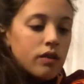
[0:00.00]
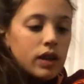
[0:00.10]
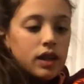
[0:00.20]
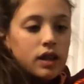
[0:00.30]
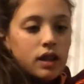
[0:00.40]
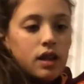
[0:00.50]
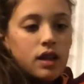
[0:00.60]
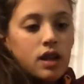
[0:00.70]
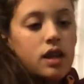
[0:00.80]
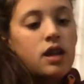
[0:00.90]
we're good.
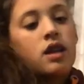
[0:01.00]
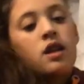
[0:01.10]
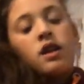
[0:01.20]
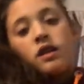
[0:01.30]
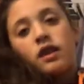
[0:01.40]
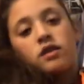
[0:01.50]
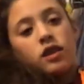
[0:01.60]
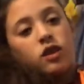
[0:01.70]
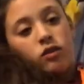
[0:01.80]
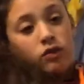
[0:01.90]
That's
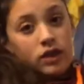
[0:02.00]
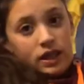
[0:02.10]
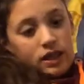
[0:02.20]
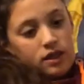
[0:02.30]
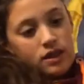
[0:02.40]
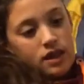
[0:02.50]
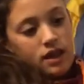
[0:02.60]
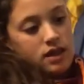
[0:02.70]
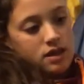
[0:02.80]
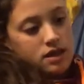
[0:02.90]
a really good
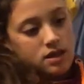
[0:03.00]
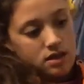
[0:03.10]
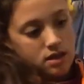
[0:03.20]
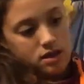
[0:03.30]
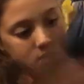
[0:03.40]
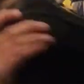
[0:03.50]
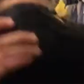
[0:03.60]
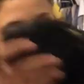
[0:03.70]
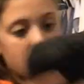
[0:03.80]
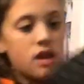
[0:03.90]
thing.
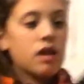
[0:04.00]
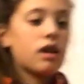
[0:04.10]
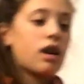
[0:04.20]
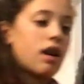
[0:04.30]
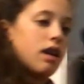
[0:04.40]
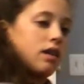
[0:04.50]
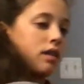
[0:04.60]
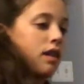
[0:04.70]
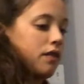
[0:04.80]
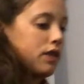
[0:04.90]

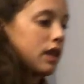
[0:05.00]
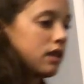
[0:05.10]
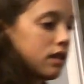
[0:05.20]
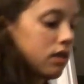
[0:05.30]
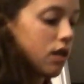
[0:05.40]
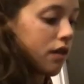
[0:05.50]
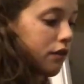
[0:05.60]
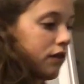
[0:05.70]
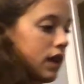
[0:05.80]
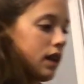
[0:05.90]
Because if they did not
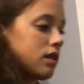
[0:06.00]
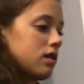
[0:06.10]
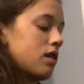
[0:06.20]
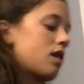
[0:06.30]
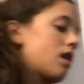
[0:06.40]
fit,